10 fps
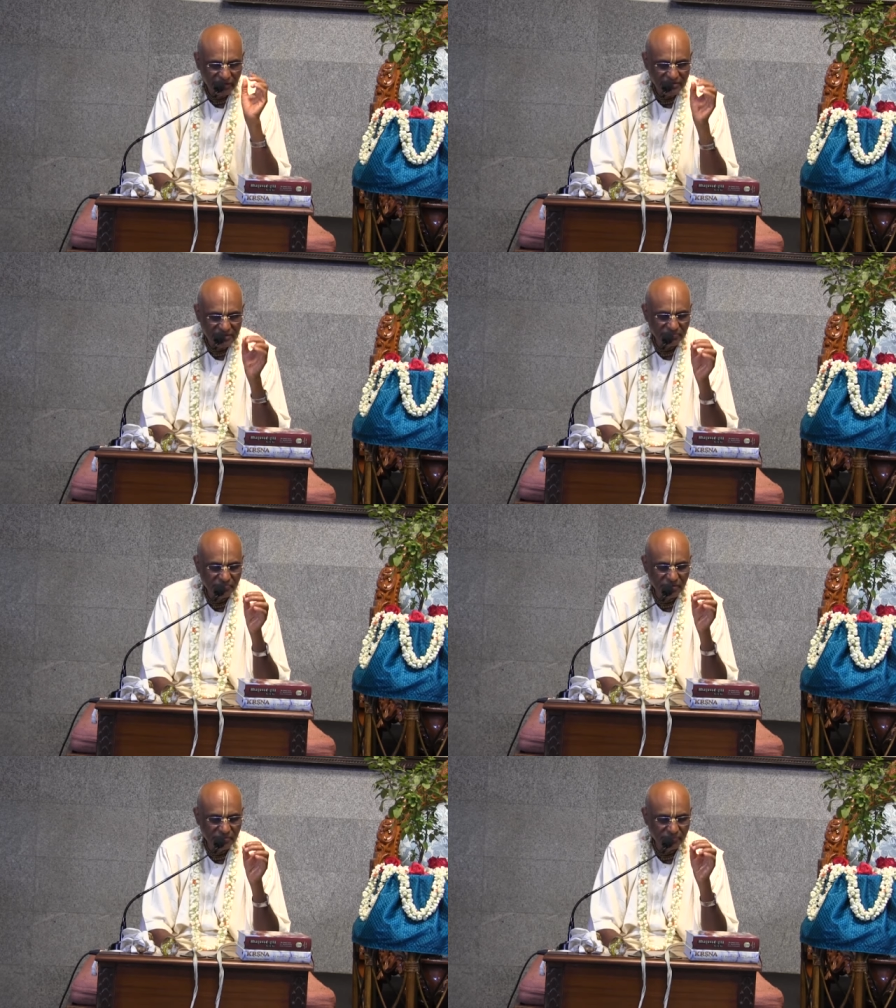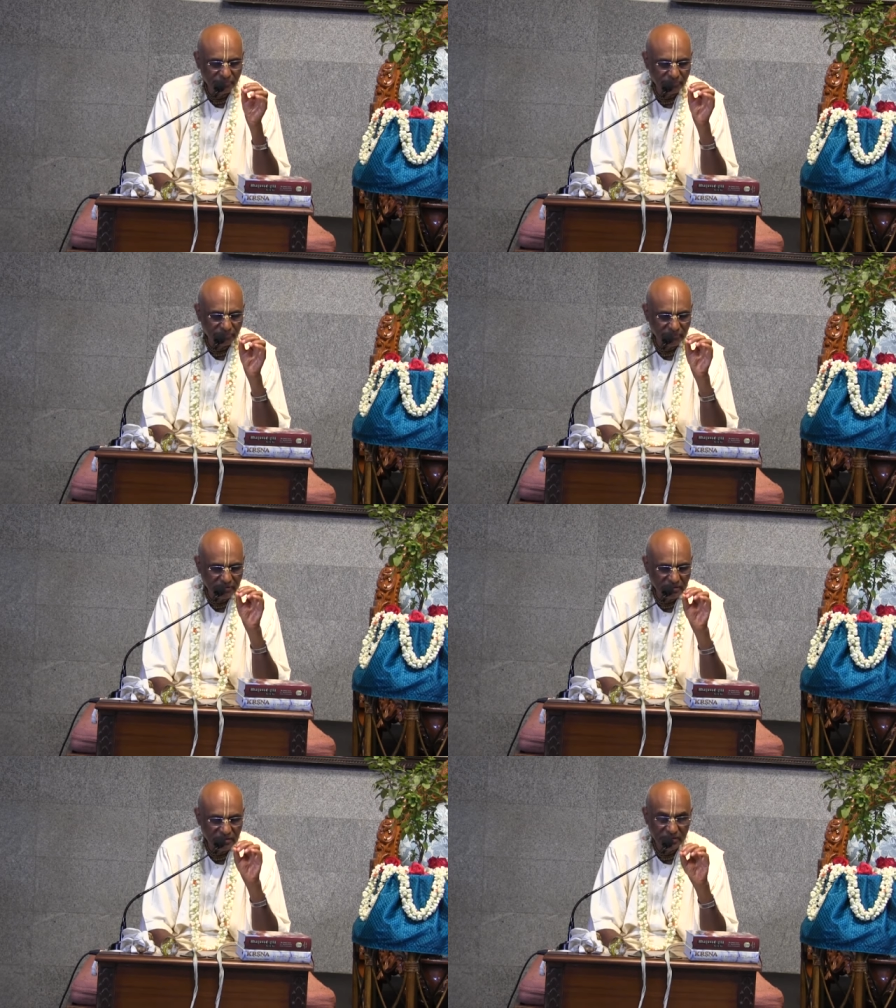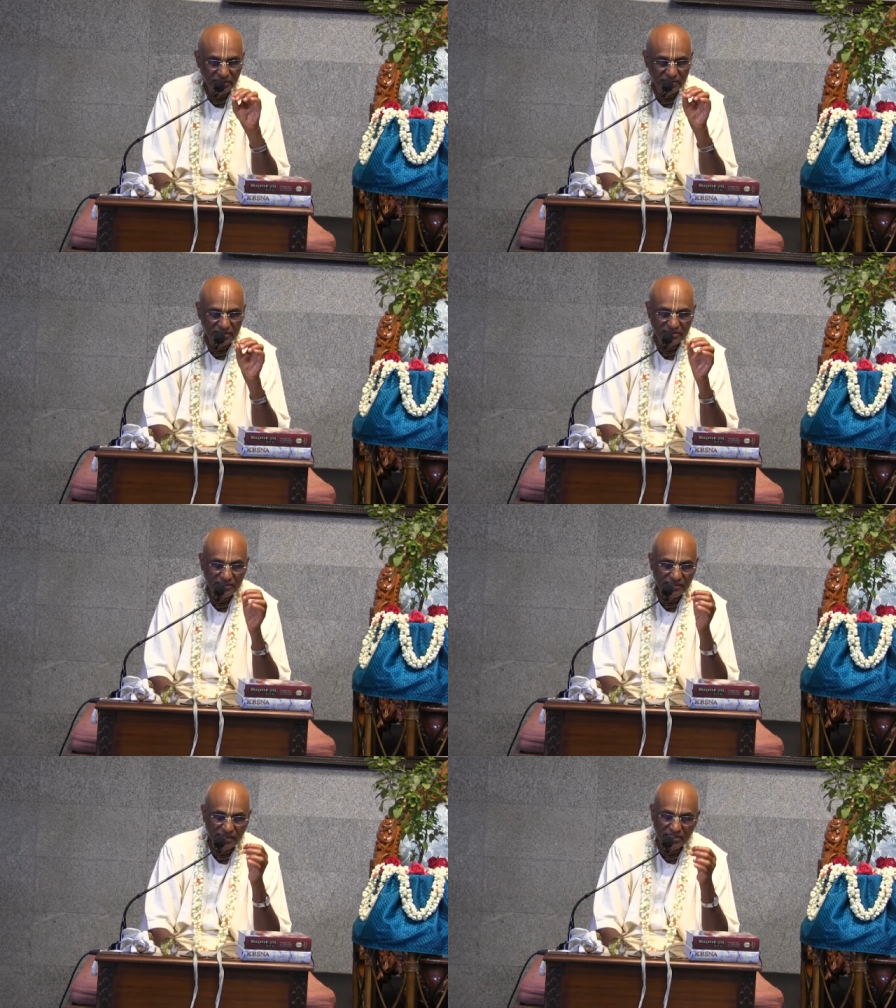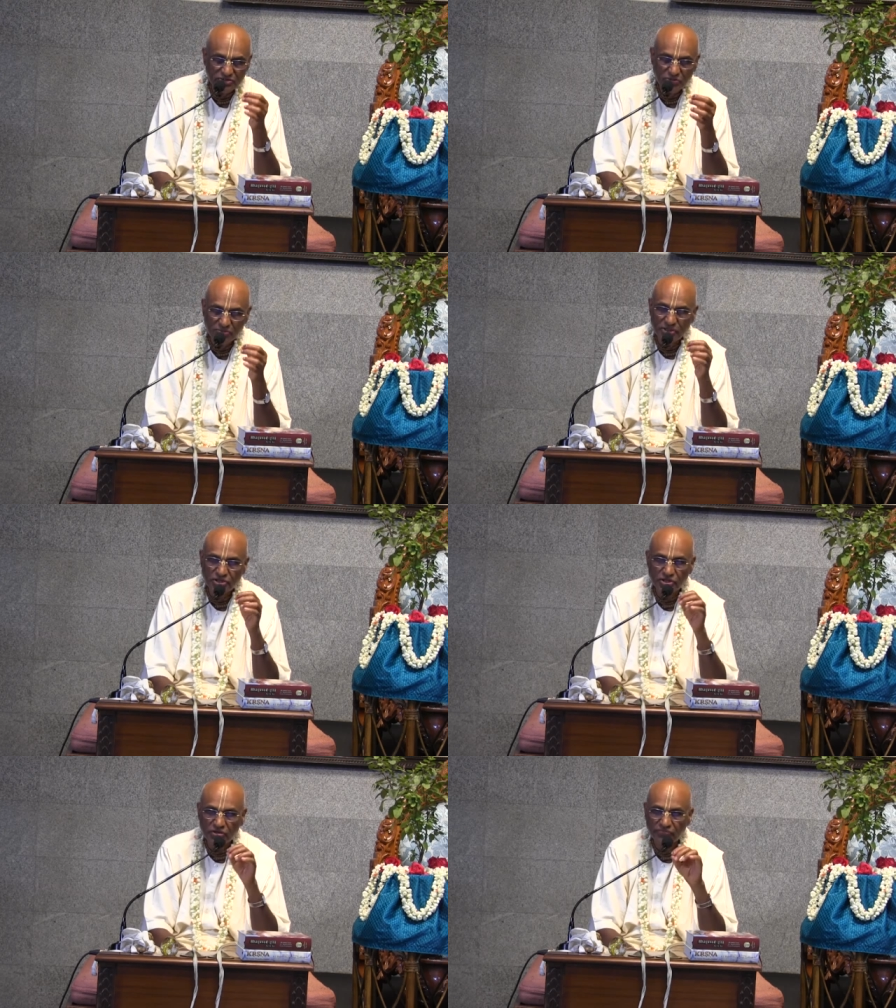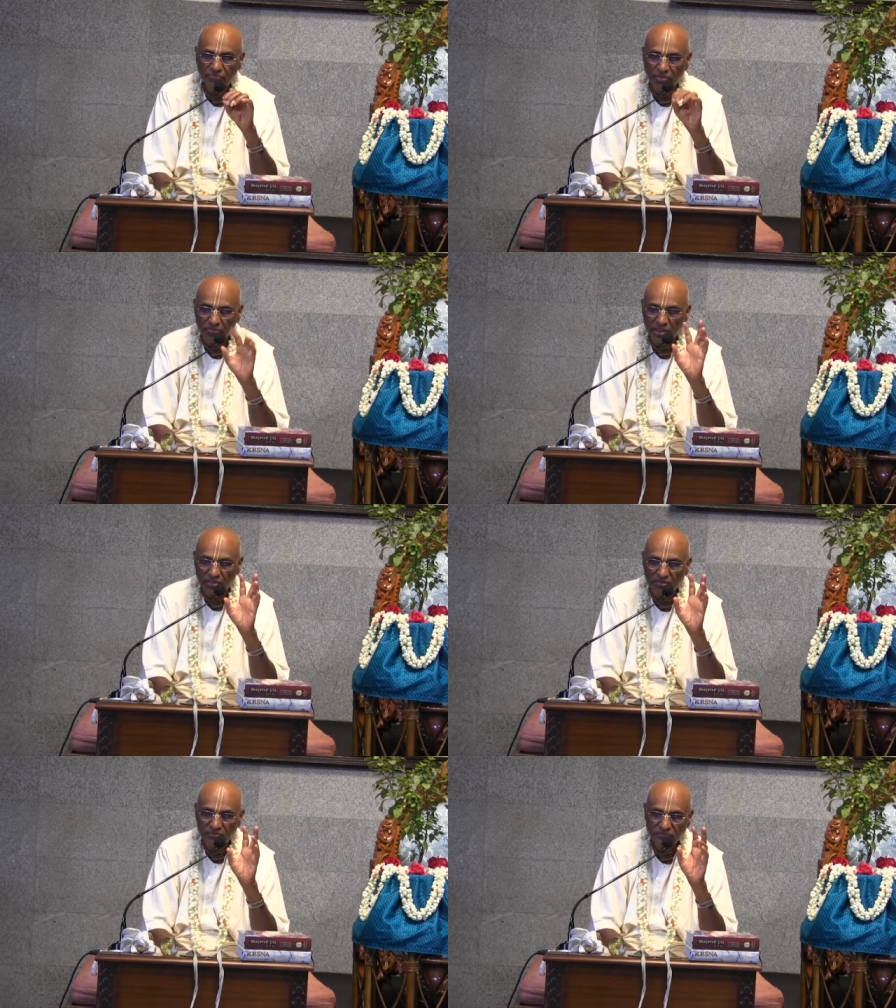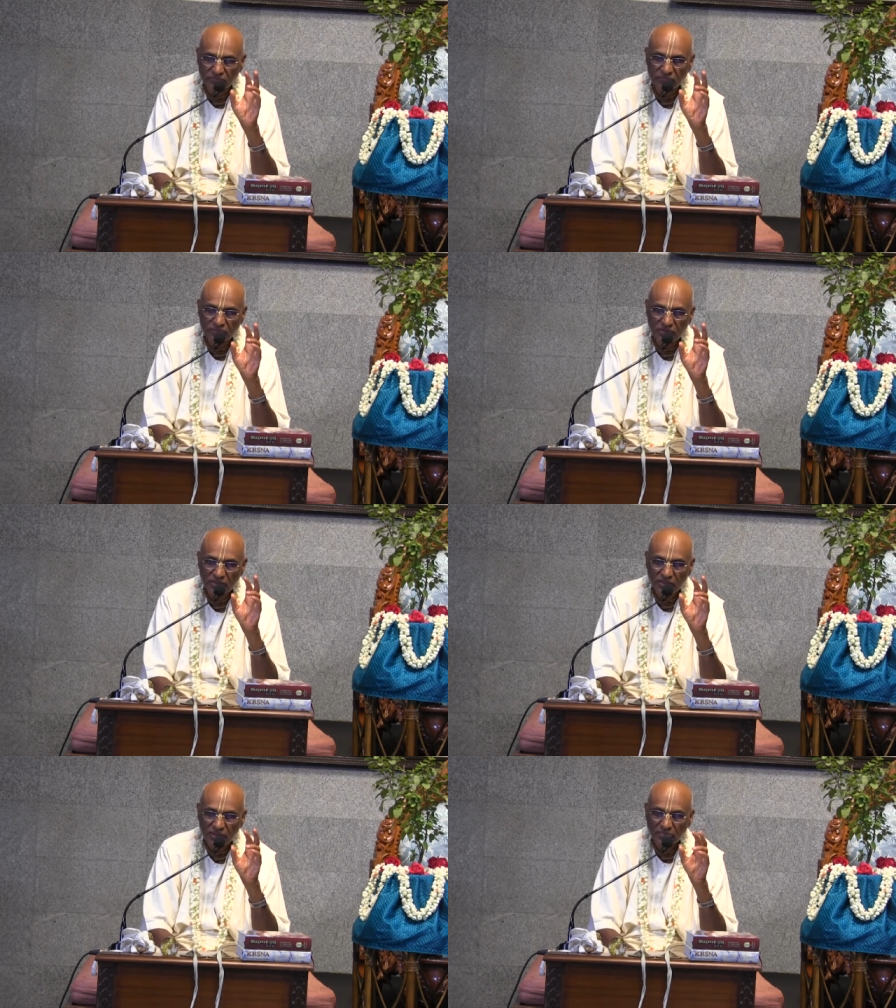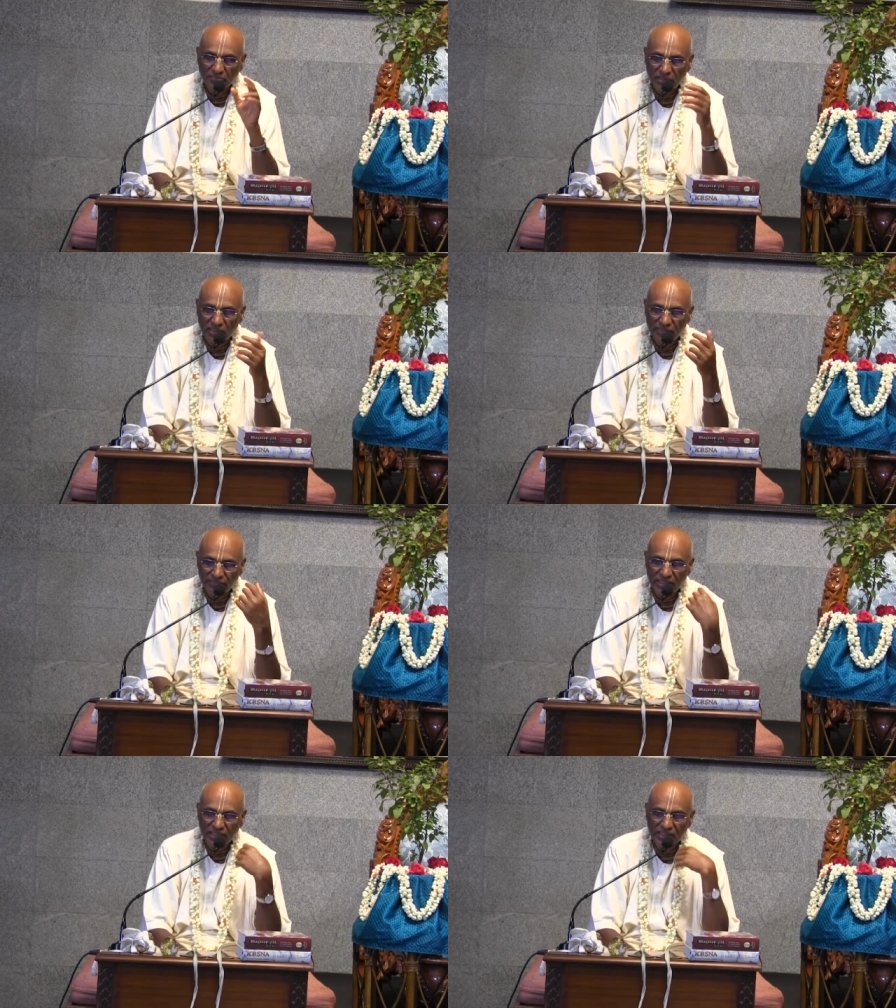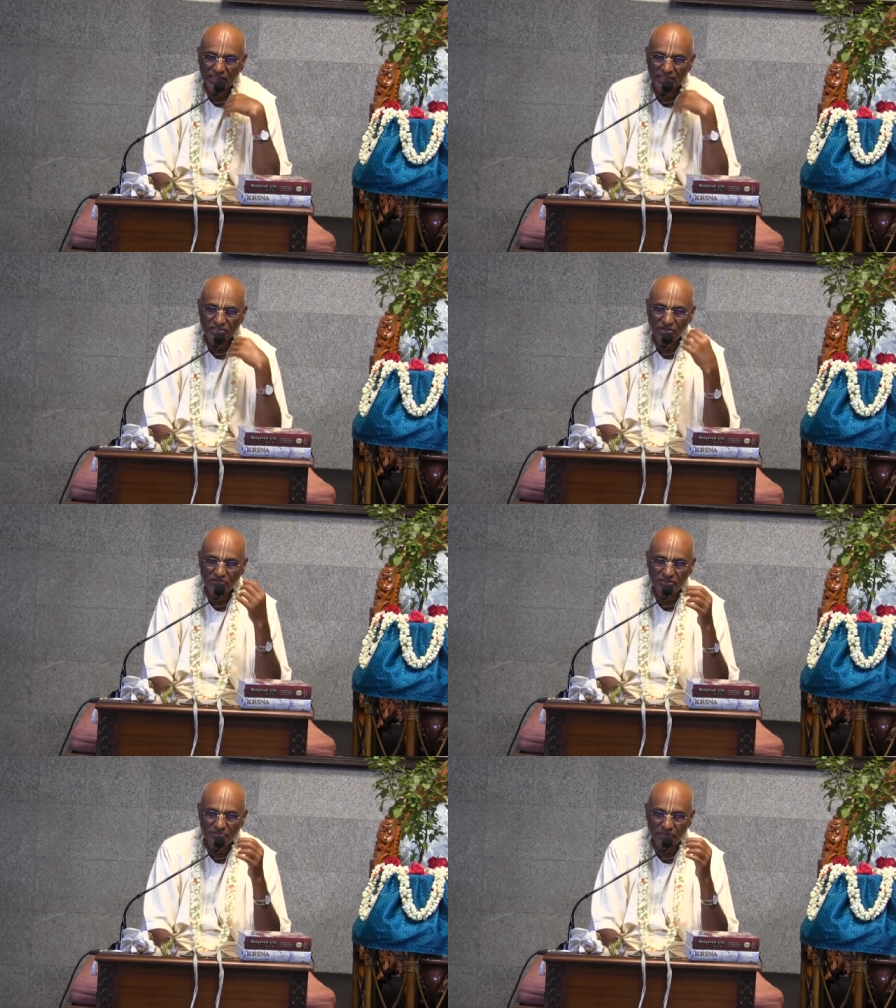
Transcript: can say Bra material energy is a transformation of Brahman. But the living entity is always